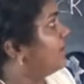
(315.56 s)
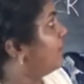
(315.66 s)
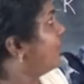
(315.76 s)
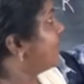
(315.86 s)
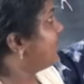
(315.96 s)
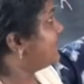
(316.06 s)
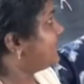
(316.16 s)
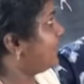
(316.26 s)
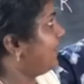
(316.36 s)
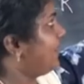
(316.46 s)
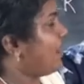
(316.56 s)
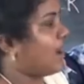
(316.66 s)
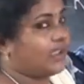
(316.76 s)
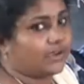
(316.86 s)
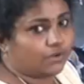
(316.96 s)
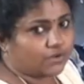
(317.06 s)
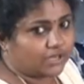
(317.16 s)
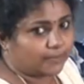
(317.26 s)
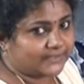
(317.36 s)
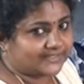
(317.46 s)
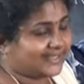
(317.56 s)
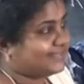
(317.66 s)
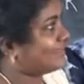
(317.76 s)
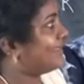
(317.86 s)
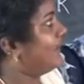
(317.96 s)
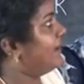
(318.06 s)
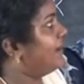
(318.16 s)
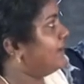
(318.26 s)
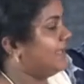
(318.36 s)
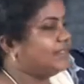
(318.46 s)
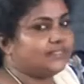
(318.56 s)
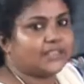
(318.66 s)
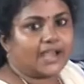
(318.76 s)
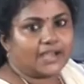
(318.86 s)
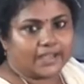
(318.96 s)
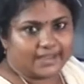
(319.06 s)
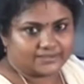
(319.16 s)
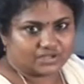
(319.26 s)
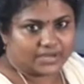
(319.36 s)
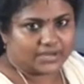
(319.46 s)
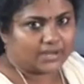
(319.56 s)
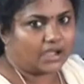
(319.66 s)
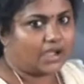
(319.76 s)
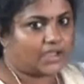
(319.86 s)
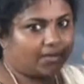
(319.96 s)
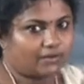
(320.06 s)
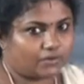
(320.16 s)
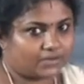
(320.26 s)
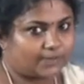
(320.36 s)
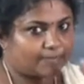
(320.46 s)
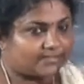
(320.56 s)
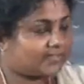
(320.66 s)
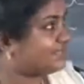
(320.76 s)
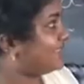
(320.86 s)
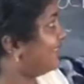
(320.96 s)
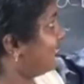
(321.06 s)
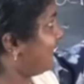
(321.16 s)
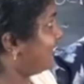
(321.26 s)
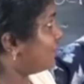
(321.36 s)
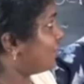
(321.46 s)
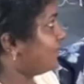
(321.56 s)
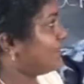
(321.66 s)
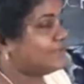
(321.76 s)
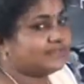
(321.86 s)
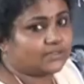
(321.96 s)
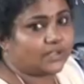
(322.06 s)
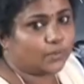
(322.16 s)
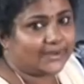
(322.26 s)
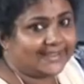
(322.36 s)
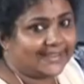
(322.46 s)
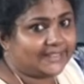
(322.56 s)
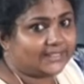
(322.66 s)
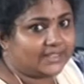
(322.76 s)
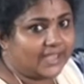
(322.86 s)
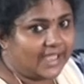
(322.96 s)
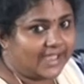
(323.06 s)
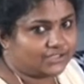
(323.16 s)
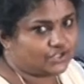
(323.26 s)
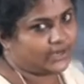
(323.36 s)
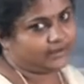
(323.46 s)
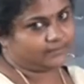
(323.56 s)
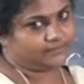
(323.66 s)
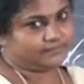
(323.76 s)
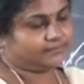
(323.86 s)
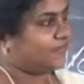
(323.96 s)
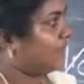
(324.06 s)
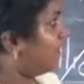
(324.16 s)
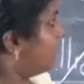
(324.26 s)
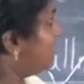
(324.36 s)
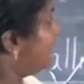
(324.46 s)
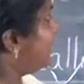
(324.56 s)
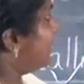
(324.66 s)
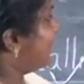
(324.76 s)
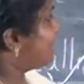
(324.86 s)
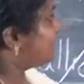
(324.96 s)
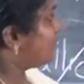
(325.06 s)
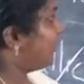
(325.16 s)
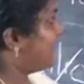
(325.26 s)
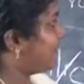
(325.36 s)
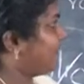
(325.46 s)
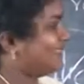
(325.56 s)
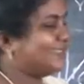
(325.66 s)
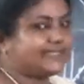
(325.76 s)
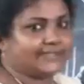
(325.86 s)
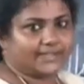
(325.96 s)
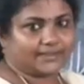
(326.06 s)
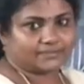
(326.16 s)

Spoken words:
We can see iron ore deposits in India and China. Iron ore deposits in Asia, that is in our India and China. The next mineral, tin.